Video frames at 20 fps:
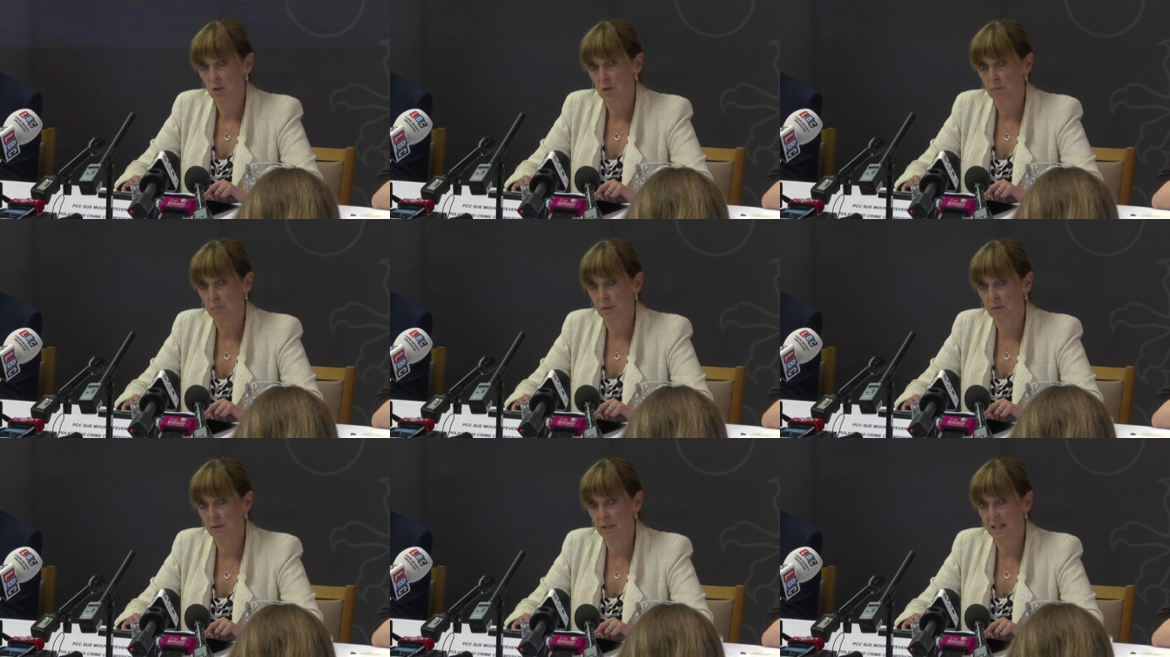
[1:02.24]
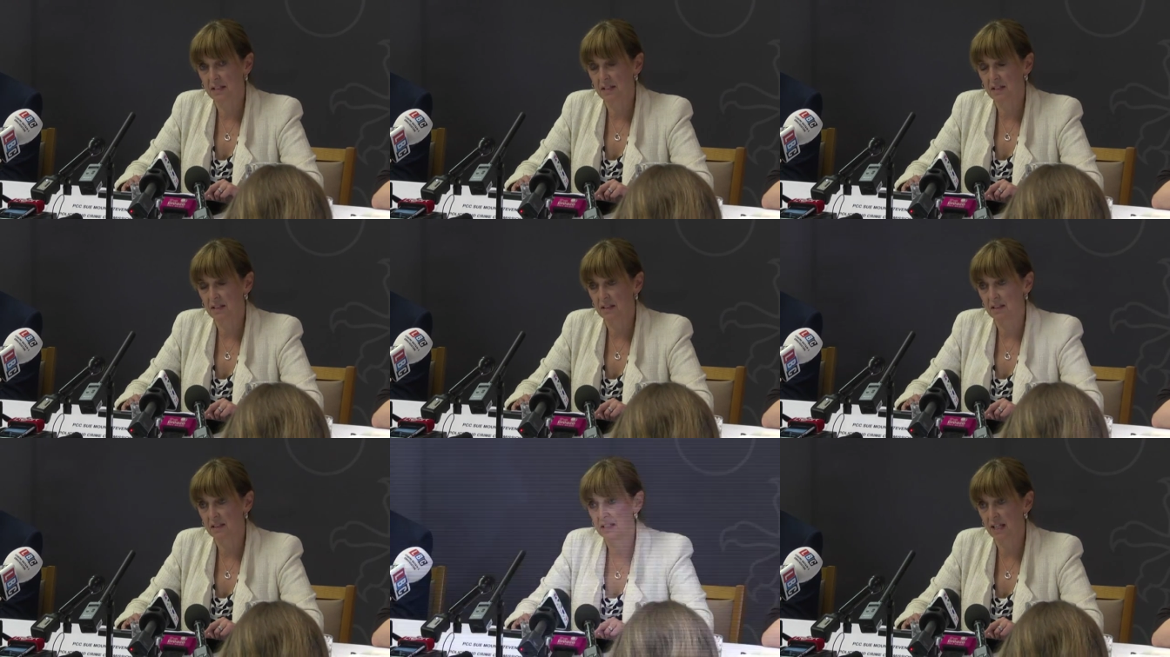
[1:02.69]
to
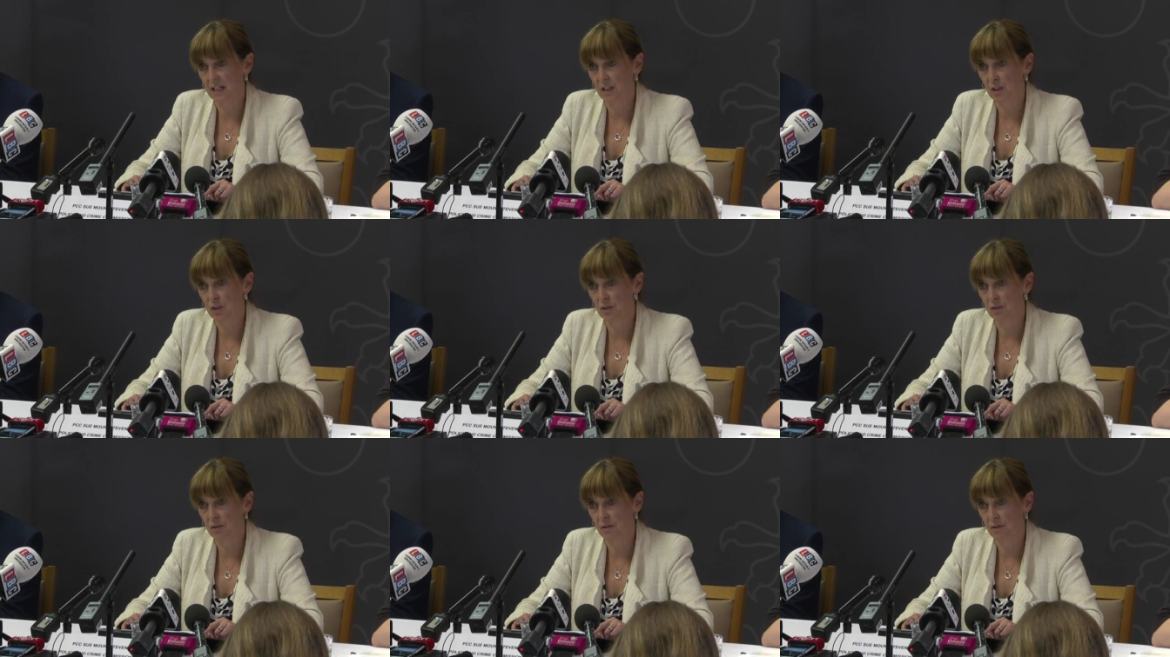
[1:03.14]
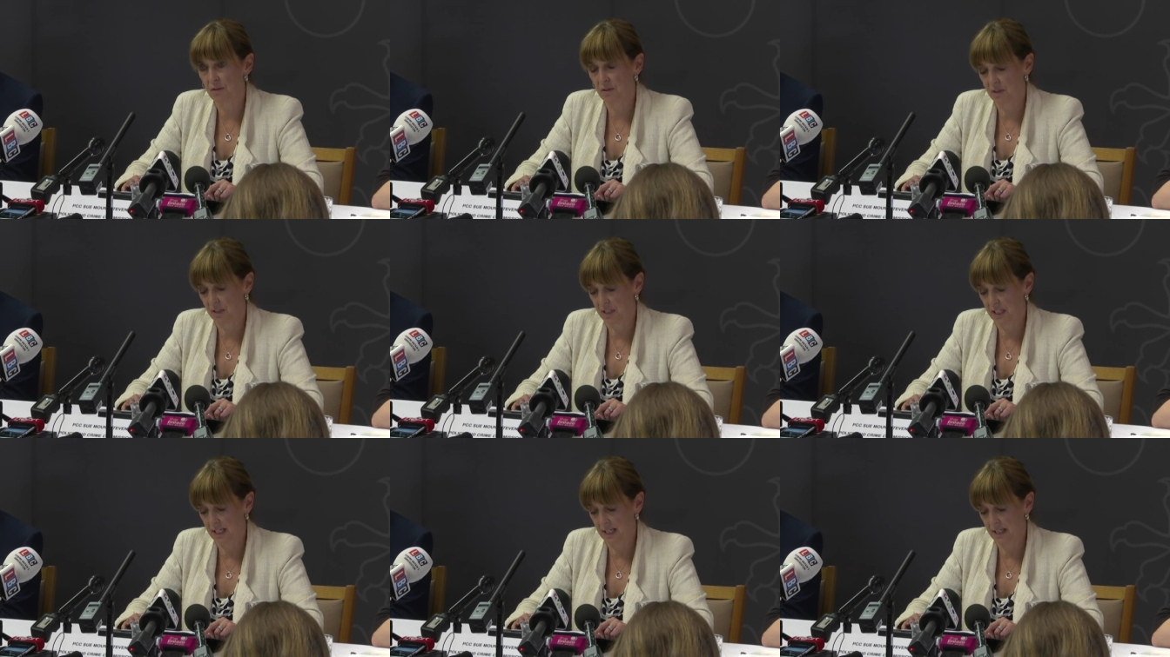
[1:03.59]
progress Section
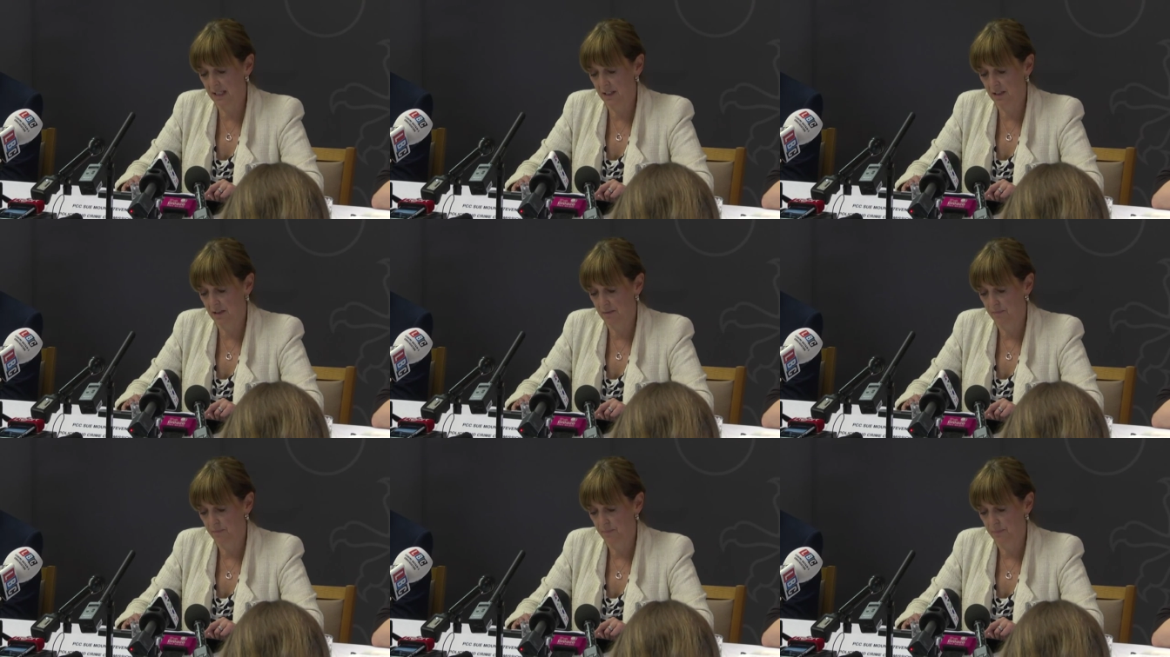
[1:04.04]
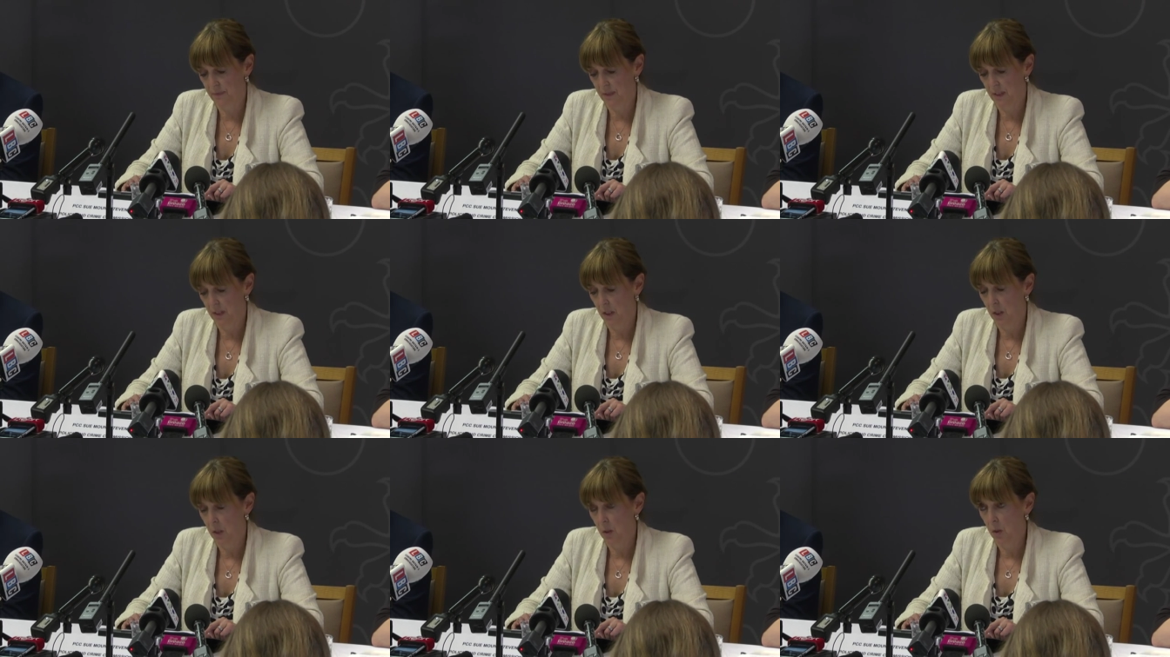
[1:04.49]
38,
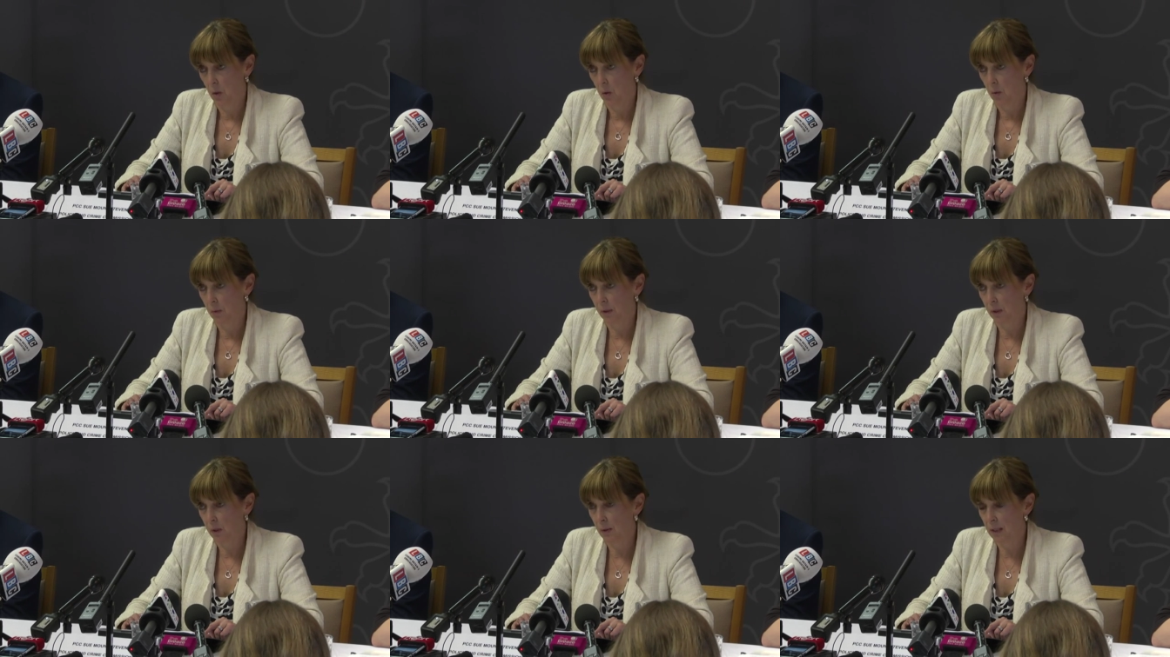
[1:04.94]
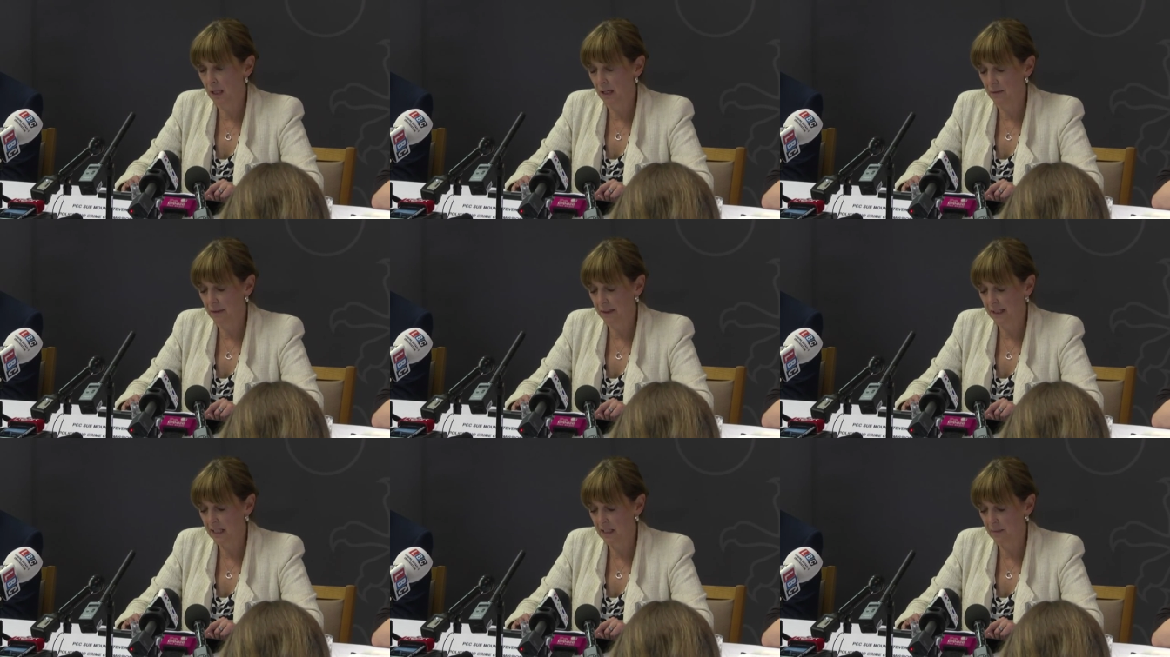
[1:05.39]

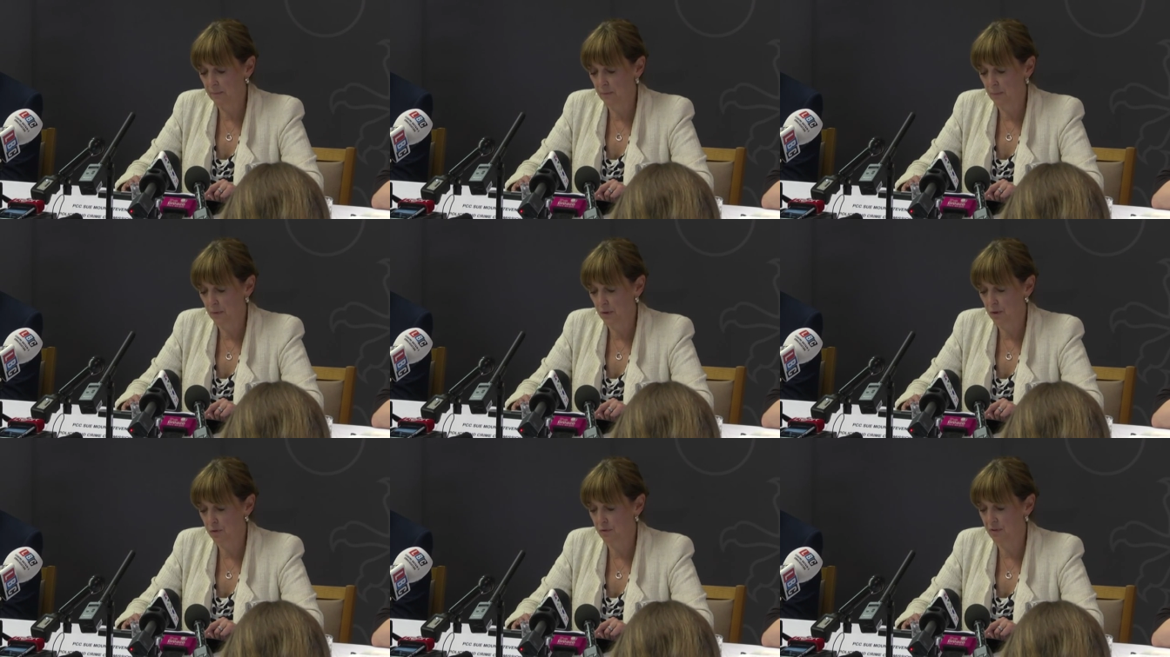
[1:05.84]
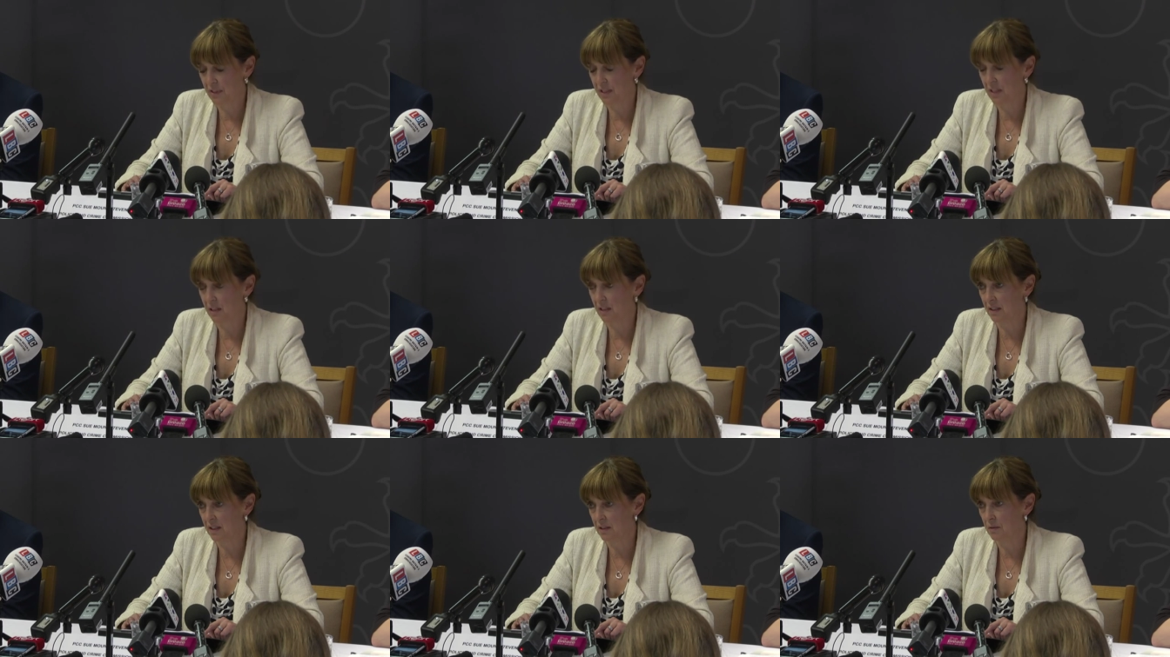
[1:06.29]
requiring him to
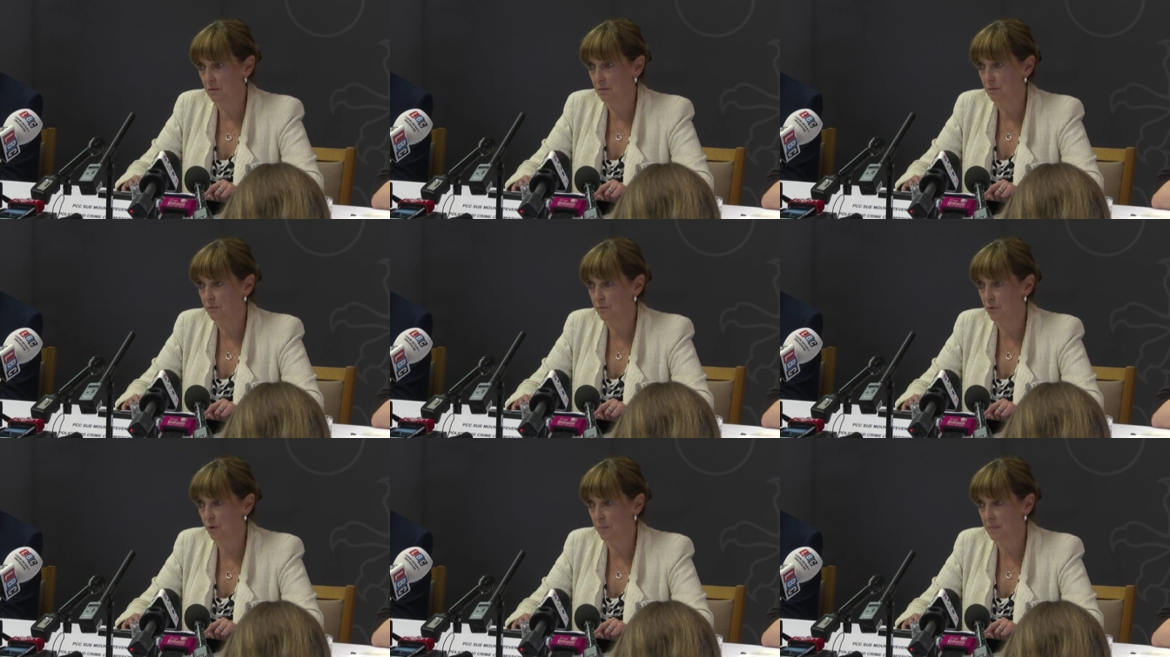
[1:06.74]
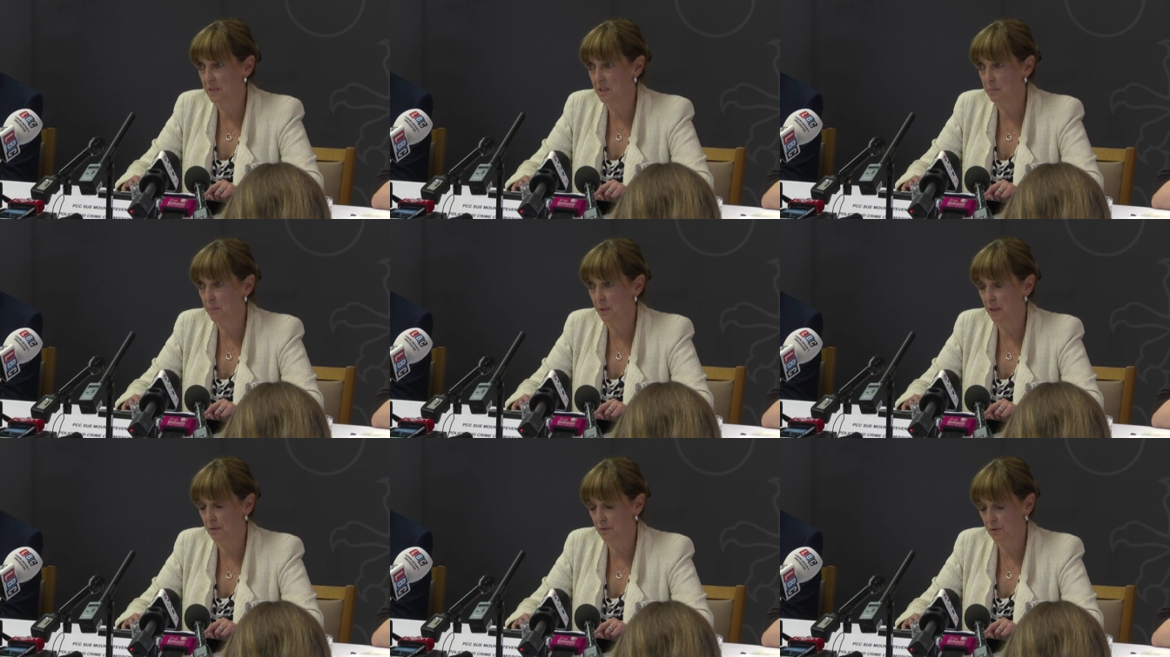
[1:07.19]
resign from
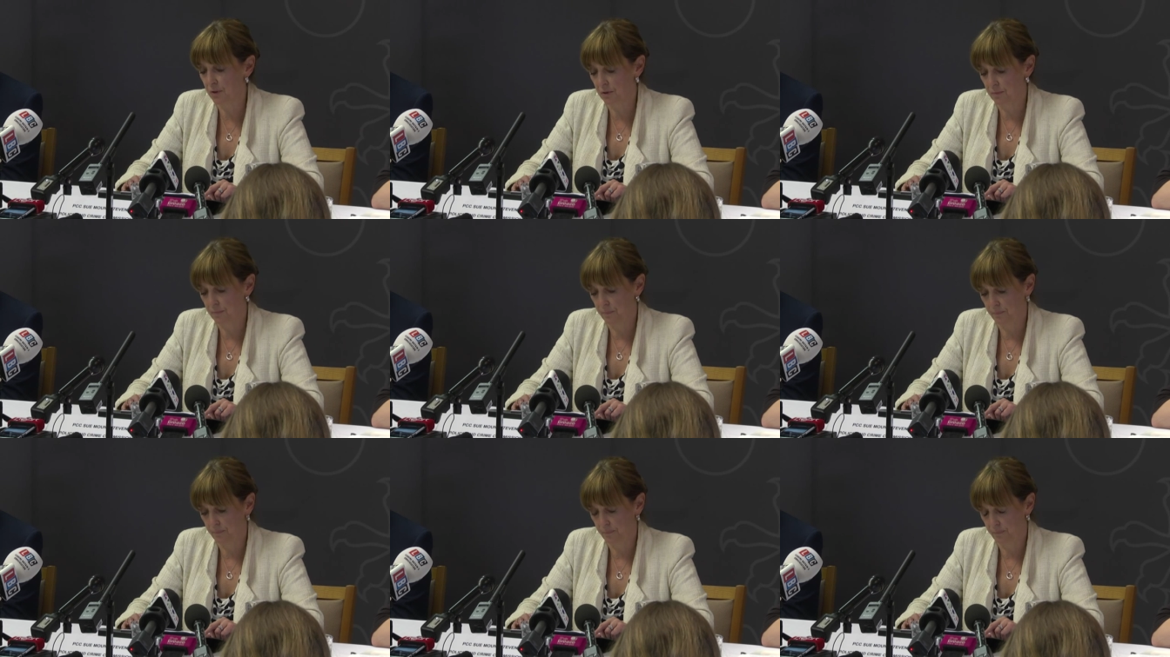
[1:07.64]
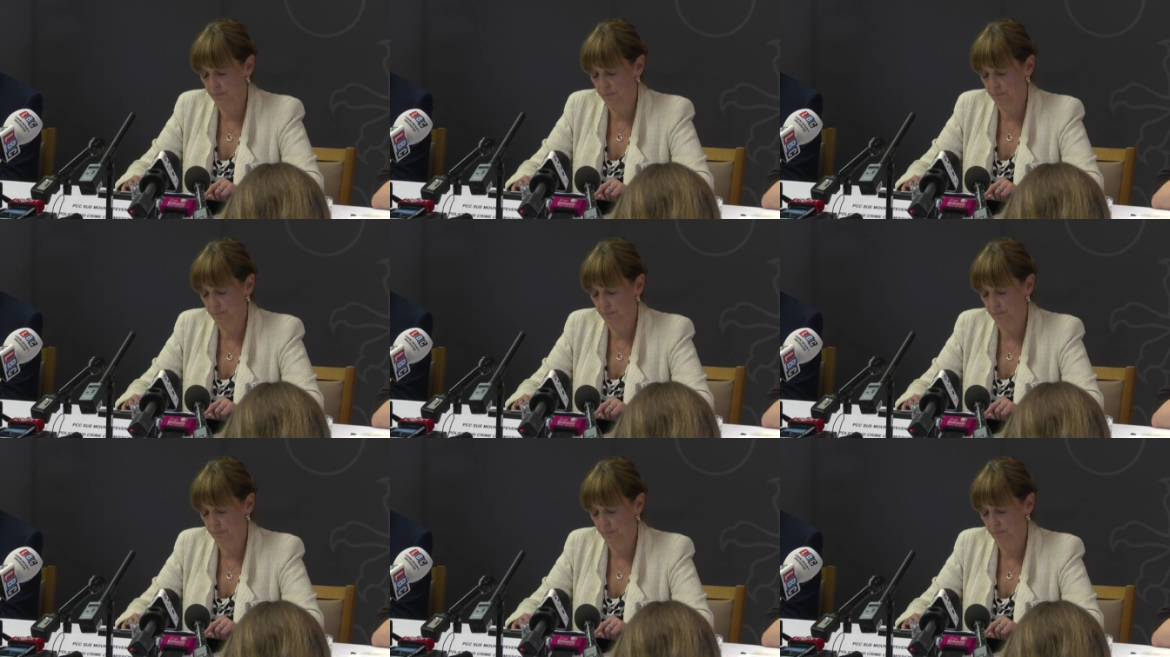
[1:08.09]
his post.